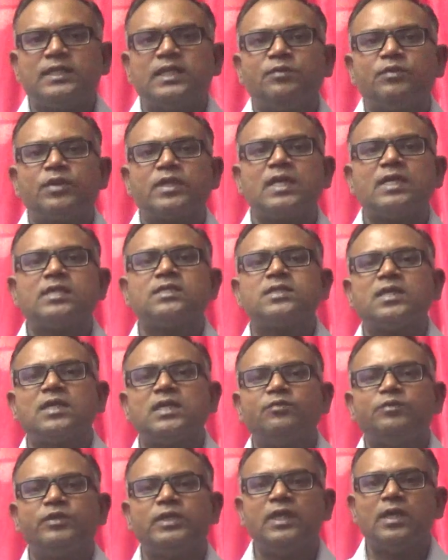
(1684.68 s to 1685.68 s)
they were
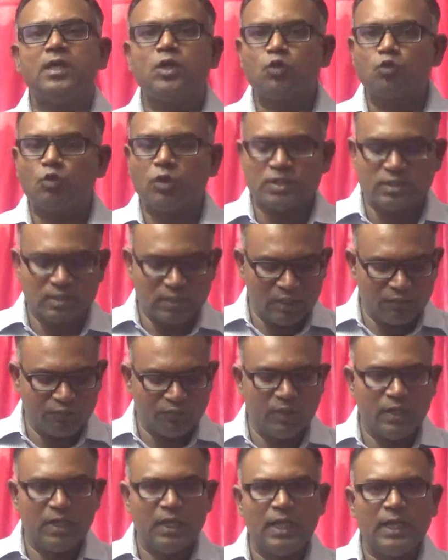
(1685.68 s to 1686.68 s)
concerned with the question
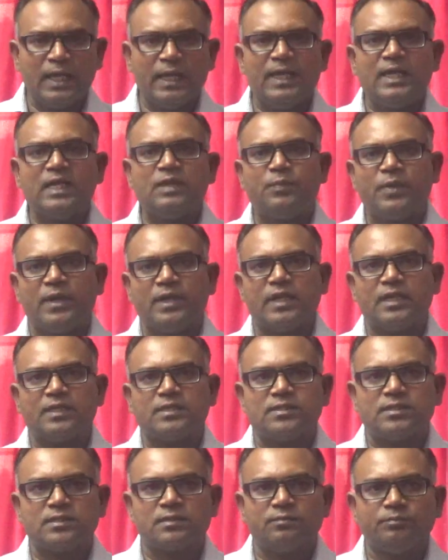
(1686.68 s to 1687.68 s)
of
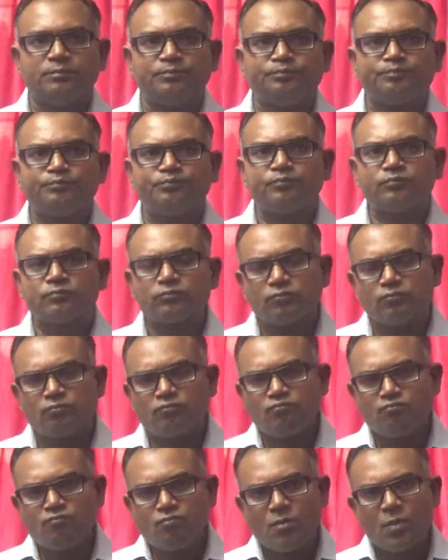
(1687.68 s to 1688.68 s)
independence.
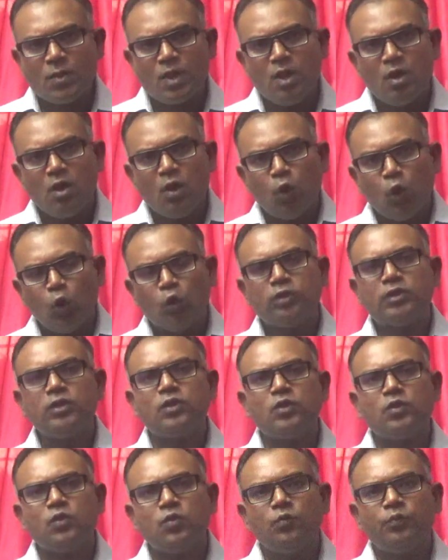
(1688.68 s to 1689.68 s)

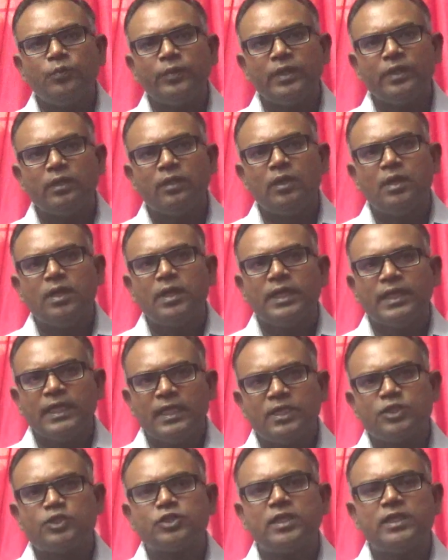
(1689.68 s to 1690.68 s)
Although
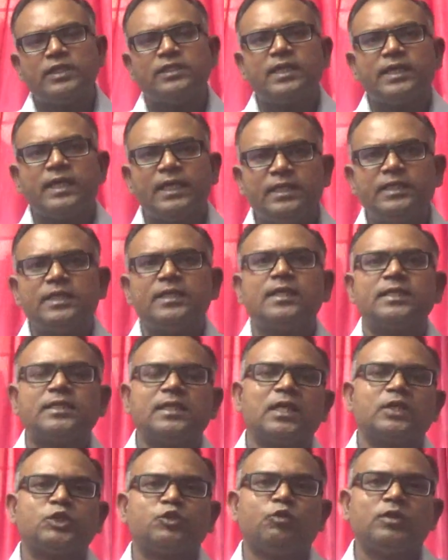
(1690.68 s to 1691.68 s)
initially the Indian
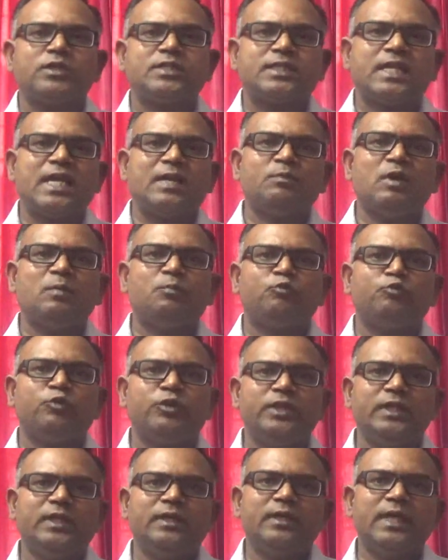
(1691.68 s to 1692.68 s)
intellectuals came up with
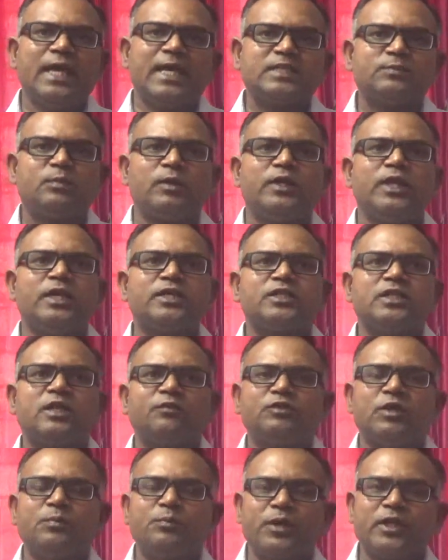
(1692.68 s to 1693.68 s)
the explanation
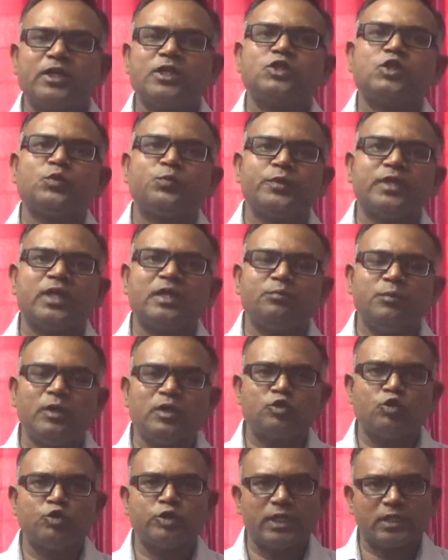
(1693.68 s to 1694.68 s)
of the British superior
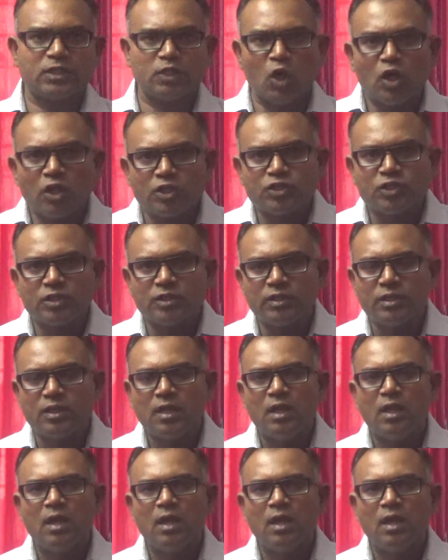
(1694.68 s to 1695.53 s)
military technology